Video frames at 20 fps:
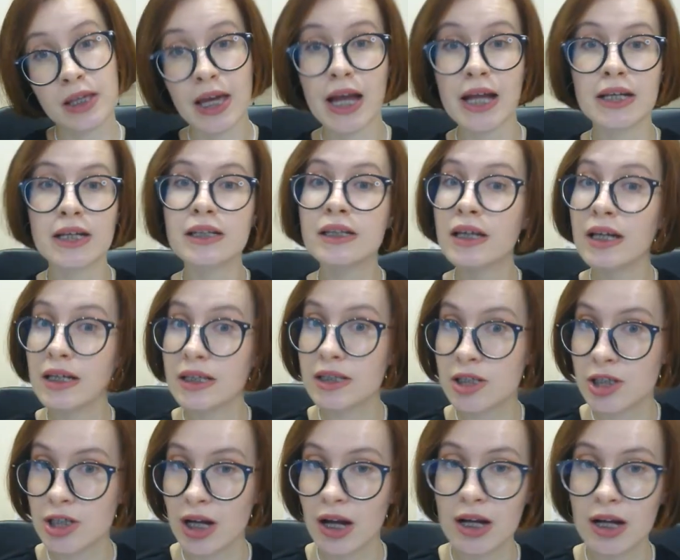gaining
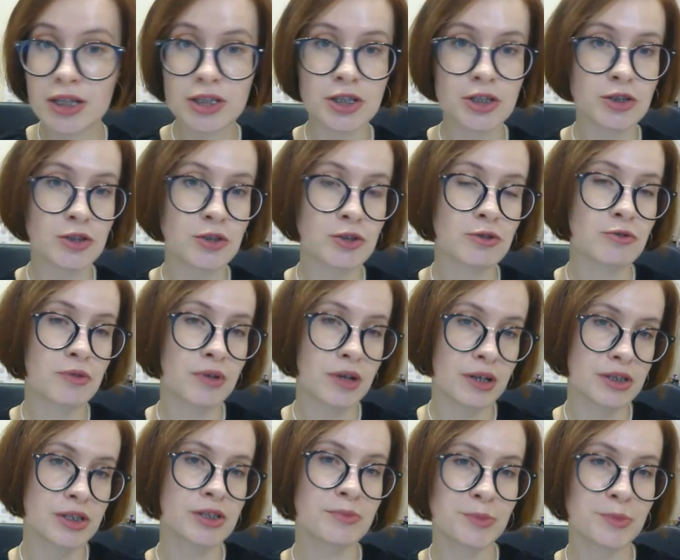insights into
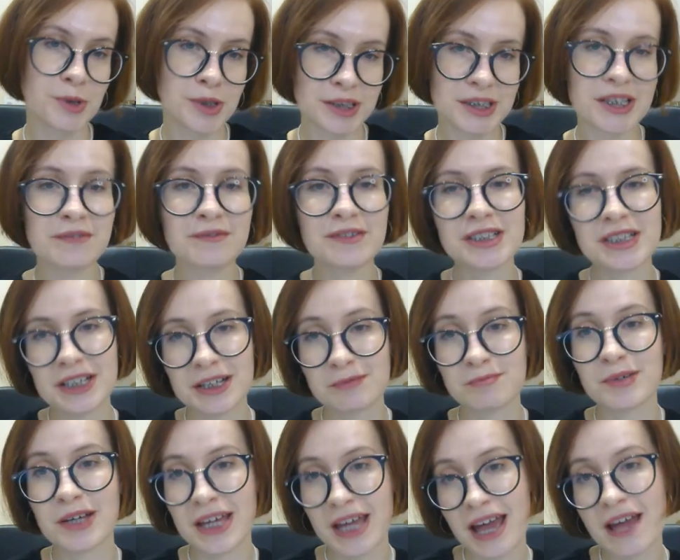customer activity
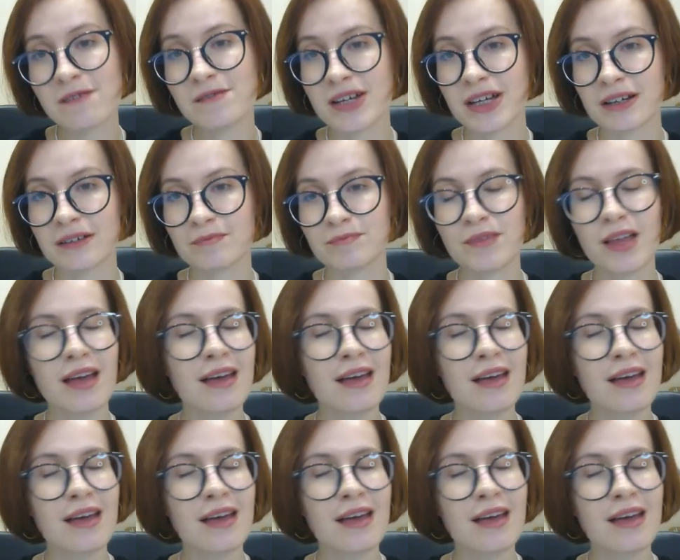and behavior,